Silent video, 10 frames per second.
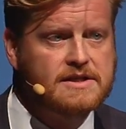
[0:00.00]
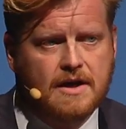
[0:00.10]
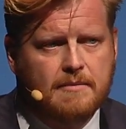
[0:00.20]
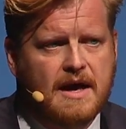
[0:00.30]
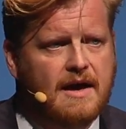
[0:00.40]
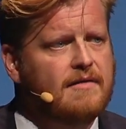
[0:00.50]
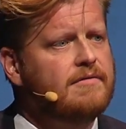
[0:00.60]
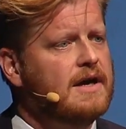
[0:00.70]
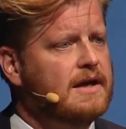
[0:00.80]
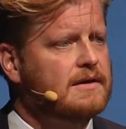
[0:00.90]
Some
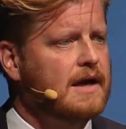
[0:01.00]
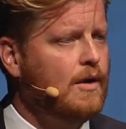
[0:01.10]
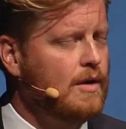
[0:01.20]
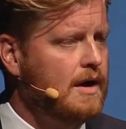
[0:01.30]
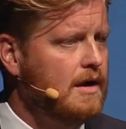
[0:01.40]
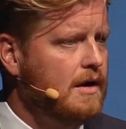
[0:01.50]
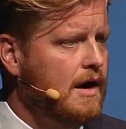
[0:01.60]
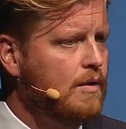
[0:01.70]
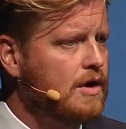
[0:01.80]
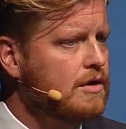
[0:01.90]
have, and
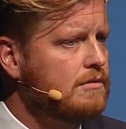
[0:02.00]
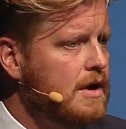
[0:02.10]
our